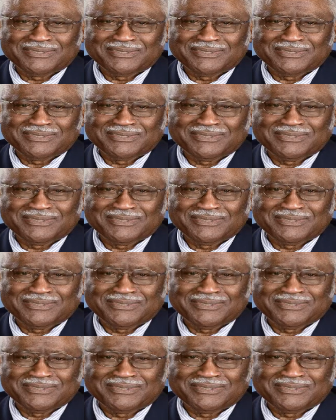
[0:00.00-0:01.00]

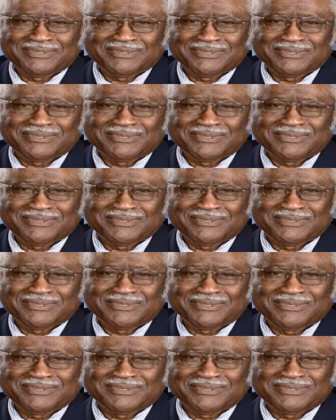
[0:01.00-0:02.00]

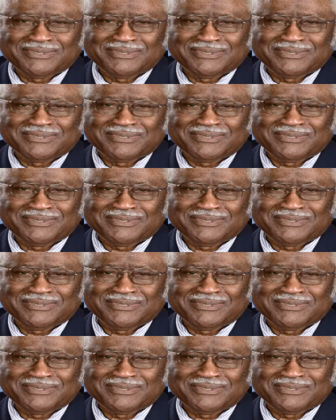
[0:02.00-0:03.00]

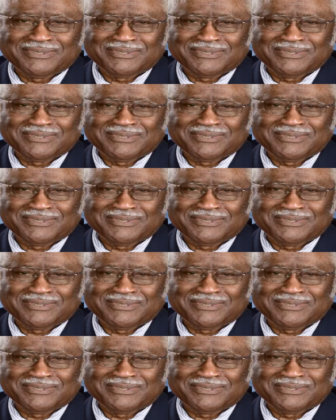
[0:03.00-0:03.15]
(no one is talking)